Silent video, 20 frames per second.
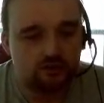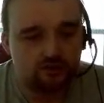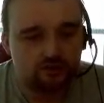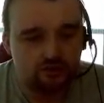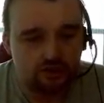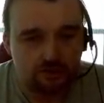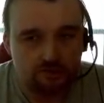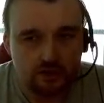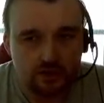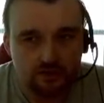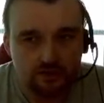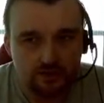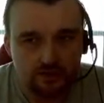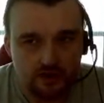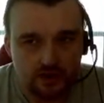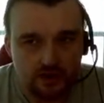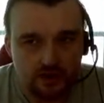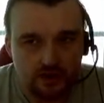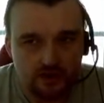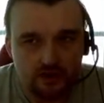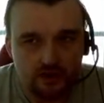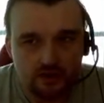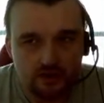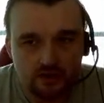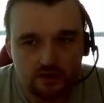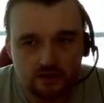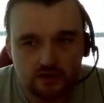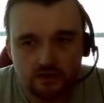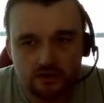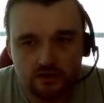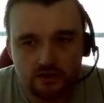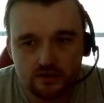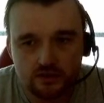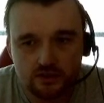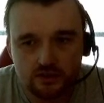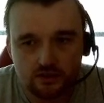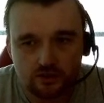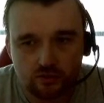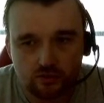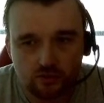Dreamer 3,
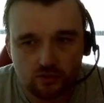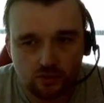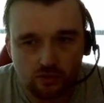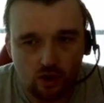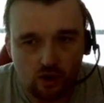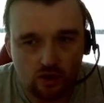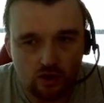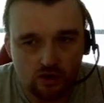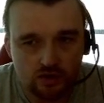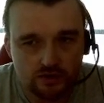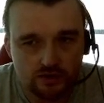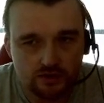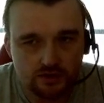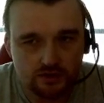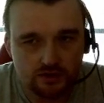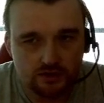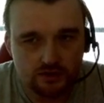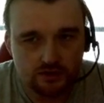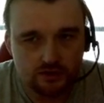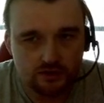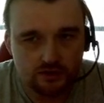soul loss.